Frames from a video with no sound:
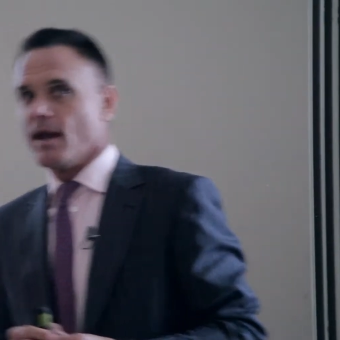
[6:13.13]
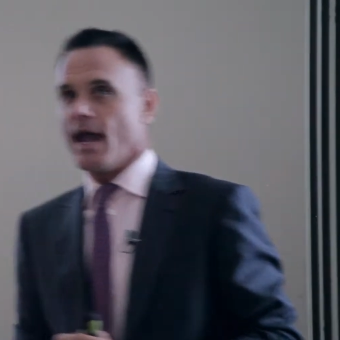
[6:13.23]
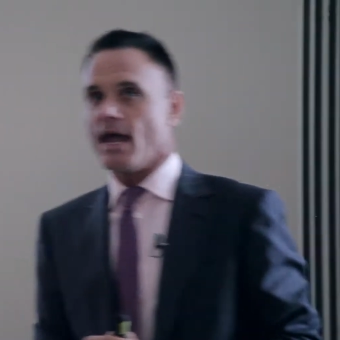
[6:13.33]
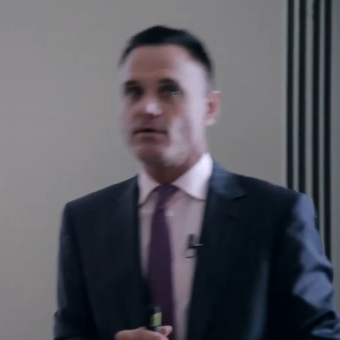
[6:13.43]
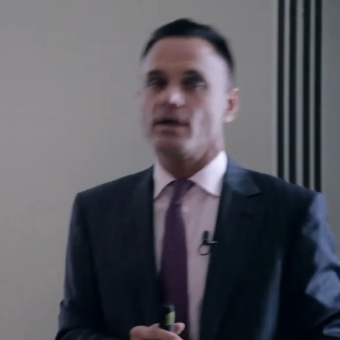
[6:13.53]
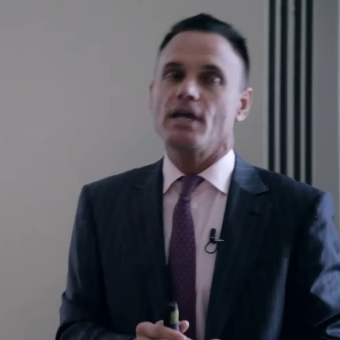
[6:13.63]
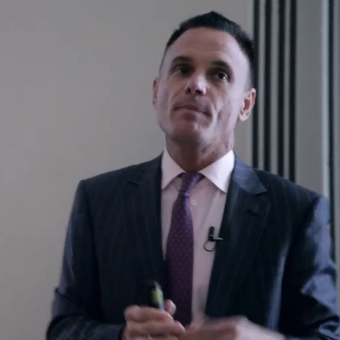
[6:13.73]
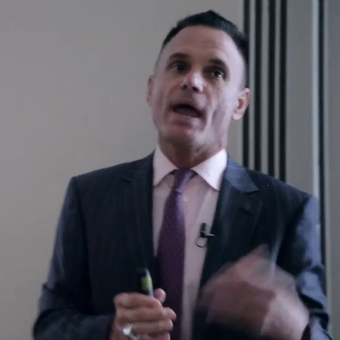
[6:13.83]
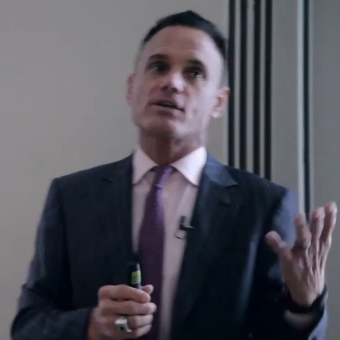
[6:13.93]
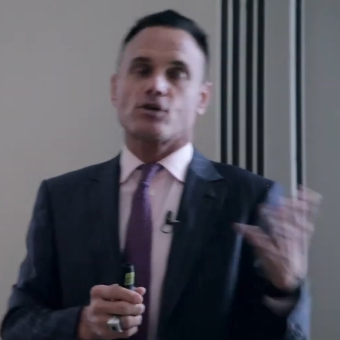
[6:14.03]
And he
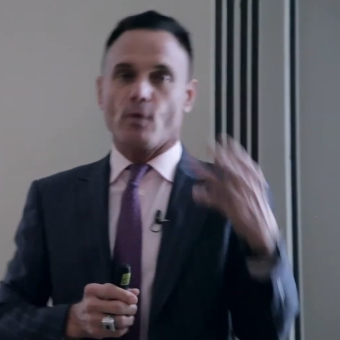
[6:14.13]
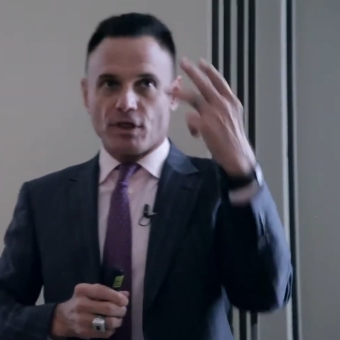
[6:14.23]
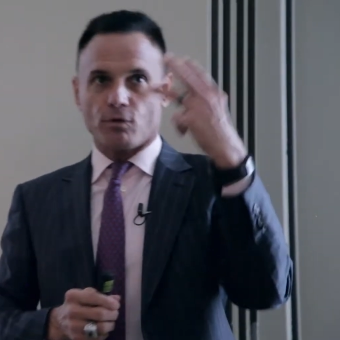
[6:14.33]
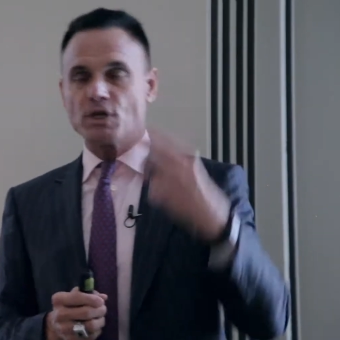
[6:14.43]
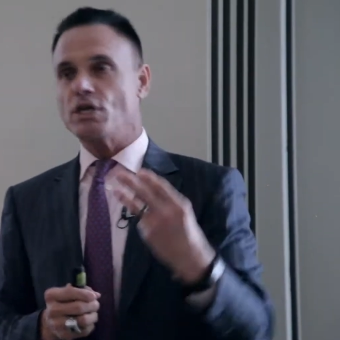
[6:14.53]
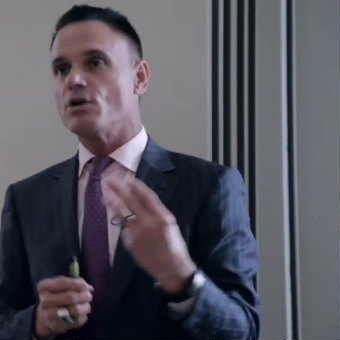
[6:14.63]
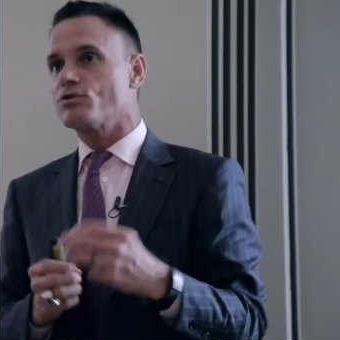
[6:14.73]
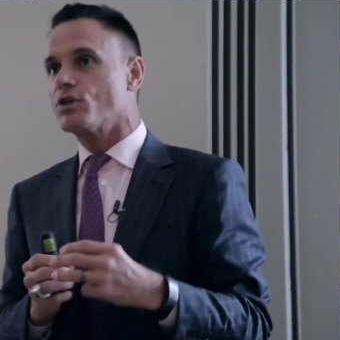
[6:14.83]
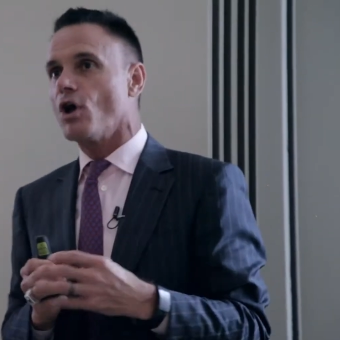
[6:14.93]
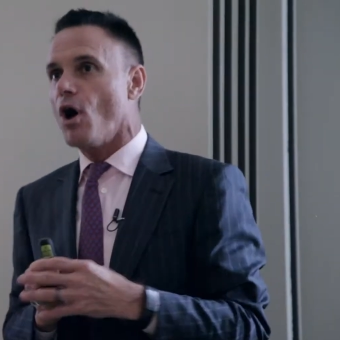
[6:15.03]
passed away three
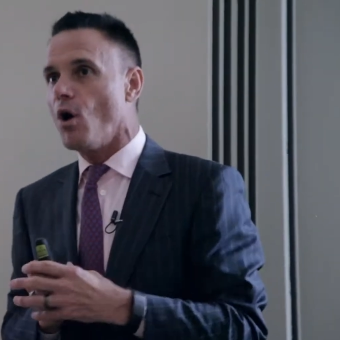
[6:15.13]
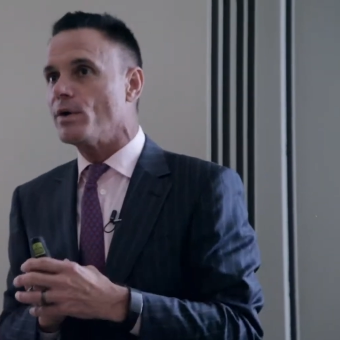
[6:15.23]
years ago.